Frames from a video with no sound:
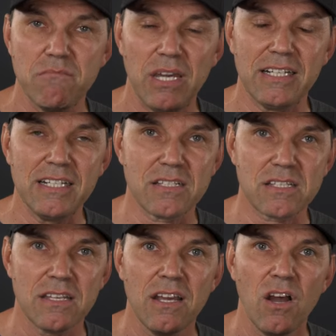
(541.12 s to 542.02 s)

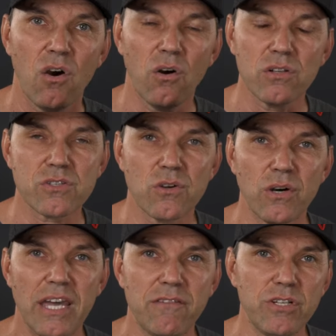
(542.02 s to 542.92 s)
maintenance. Also,
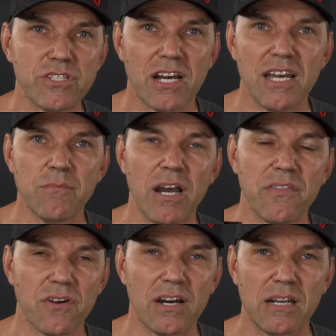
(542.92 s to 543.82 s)
every time I
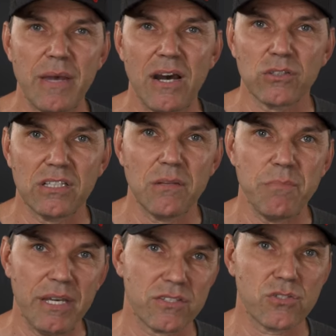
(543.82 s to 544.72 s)
thought about the
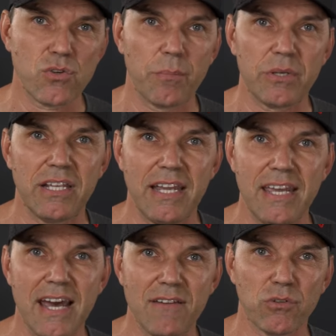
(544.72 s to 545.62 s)
best dropper that I
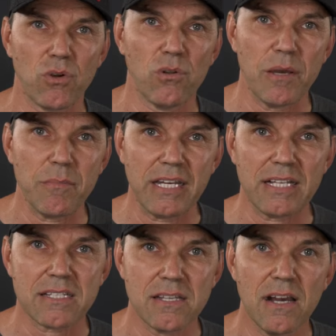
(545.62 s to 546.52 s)
have on all my
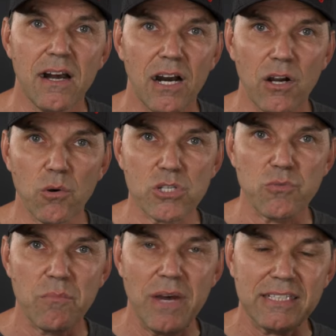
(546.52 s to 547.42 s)
bikes, I always
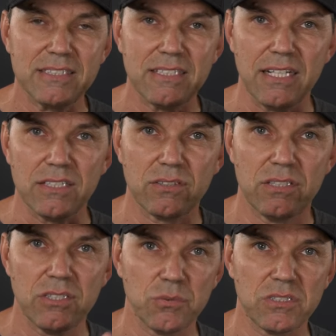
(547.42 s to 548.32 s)
went back to this.
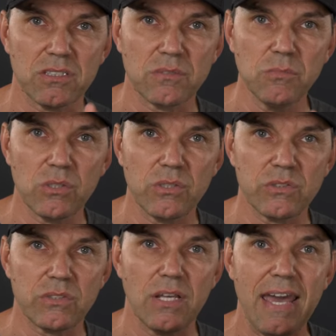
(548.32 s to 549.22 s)
This was the
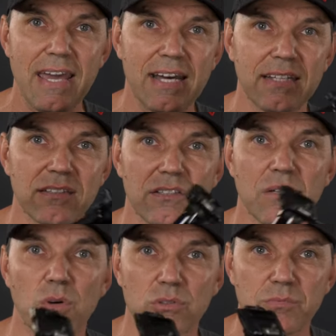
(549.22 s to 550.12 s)
smoothest and
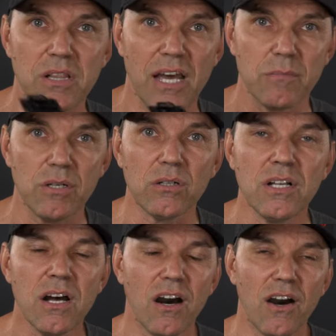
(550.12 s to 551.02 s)
the most
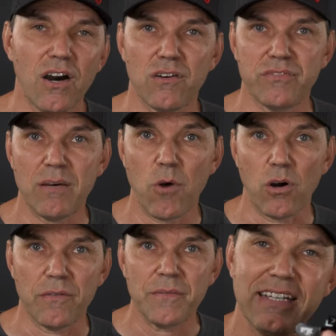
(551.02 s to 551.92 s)
reliable of them
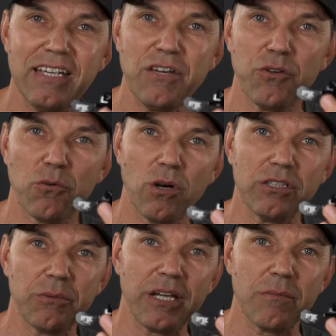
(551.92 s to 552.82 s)
all. If you're
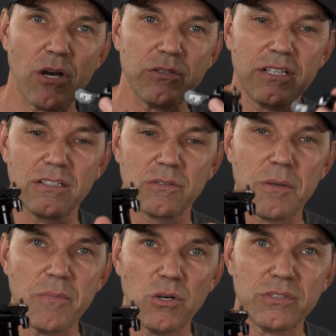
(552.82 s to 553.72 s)
wondering about the little
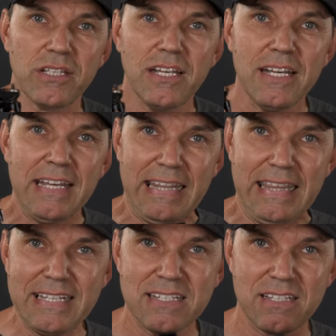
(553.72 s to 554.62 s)
remote,
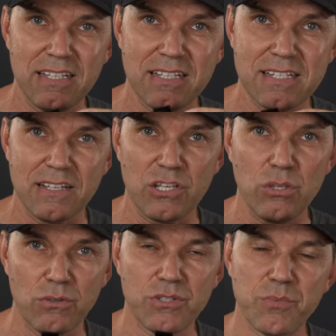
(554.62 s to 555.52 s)
this is a
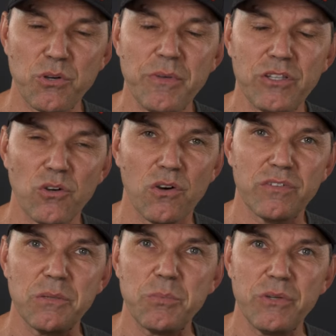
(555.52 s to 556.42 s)
huge improvement
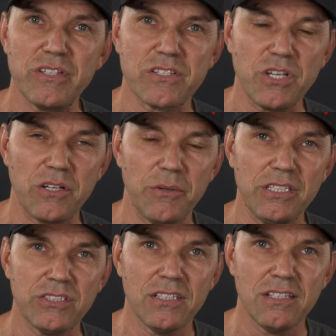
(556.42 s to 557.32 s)
over the previous
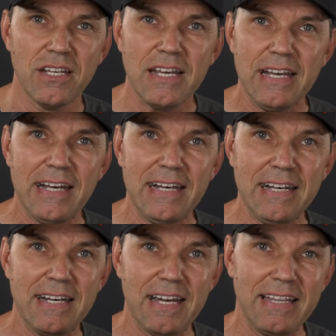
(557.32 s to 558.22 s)
generation.
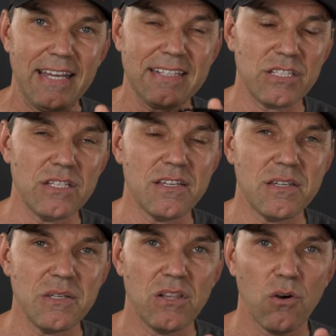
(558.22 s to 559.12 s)
Uh, I like
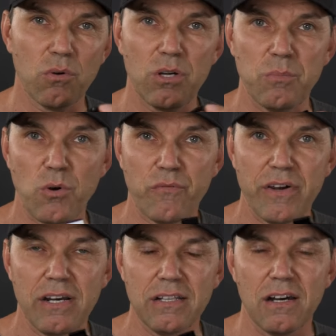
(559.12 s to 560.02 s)
the lower
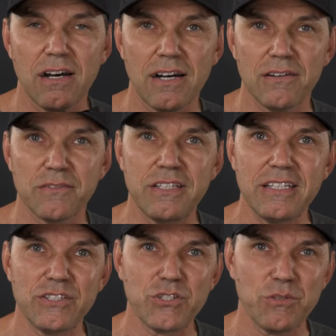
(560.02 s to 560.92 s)
profile of
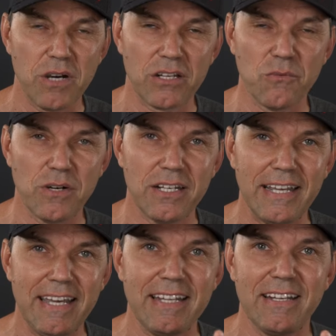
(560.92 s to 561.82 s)
the Shimano one,
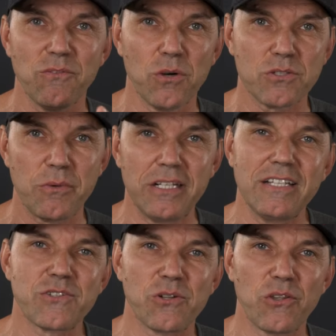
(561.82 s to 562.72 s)
and was already
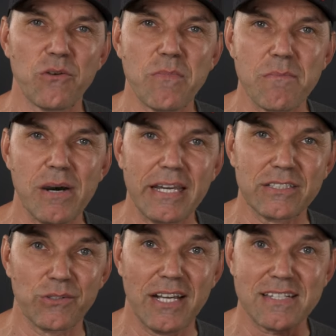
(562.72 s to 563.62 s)
installed on my bike,
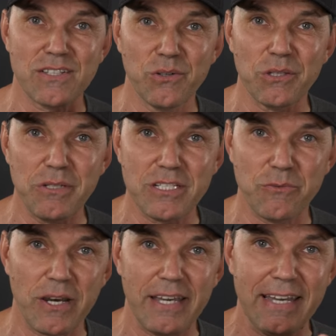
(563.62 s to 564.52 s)
so that's the only reason
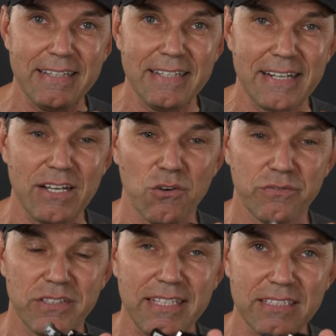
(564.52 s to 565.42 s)
why I didn't go
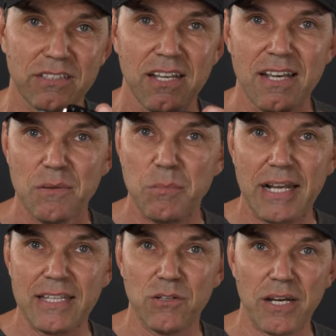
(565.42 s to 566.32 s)
for this. But
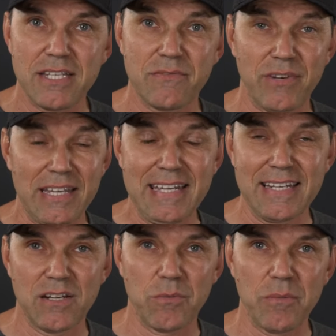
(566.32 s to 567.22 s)
otherwise, if I
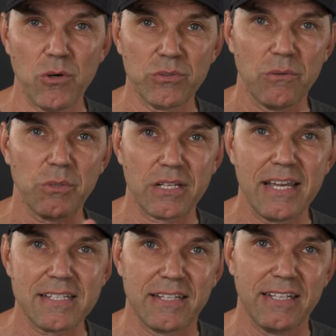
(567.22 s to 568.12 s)
needed a remote, I wouldn't
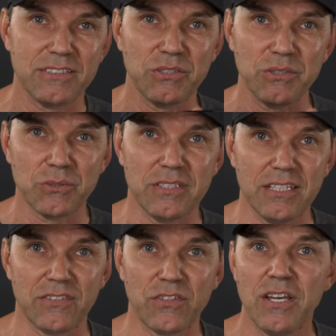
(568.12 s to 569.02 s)
hesitate to use
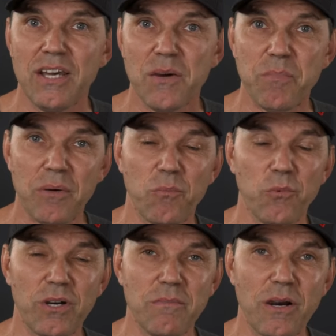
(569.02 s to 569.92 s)
this. But
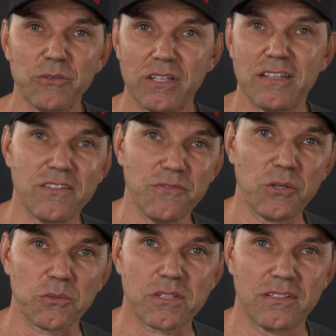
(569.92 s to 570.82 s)
what about you
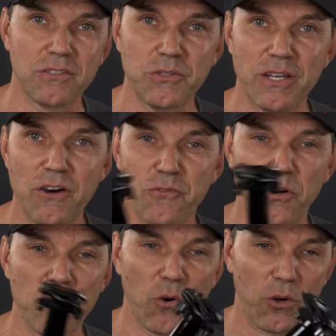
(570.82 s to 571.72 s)
folks? Do you go
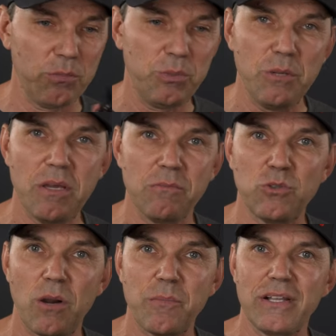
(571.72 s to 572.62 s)
for a more premium
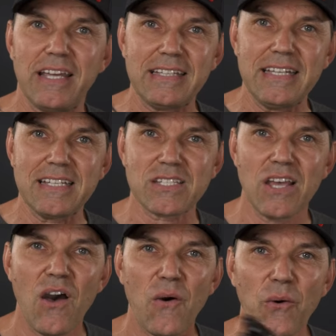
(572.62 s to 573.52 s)
dropper like this,
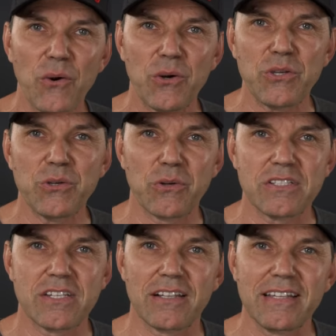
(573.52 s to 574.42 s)
or you're
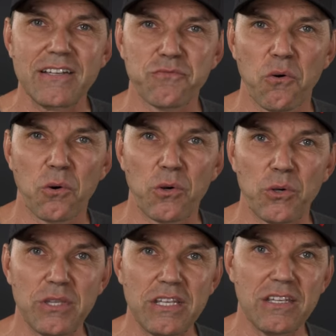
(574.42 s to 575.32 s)
settling
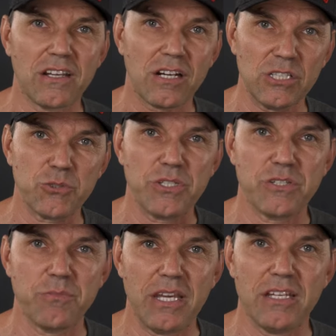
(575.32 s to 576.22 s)
for the
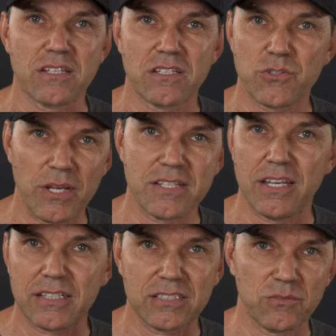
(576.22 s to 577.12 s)
cartridge-based
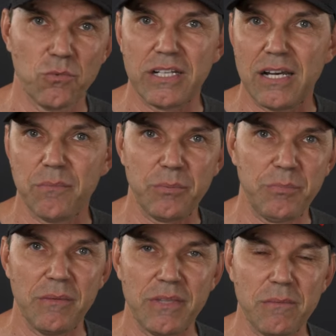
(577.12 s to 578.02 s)
TransX, OneUp,
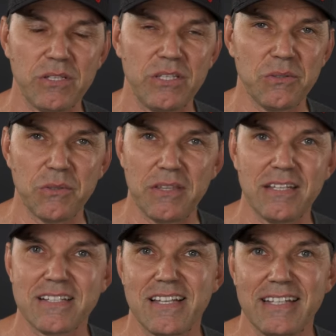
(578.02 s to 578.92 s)
B M W, and
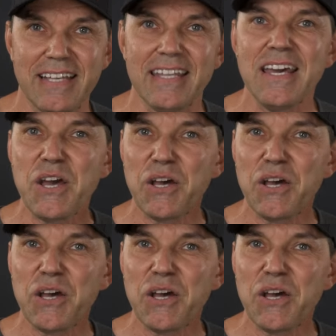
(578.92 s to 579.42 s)
things like that?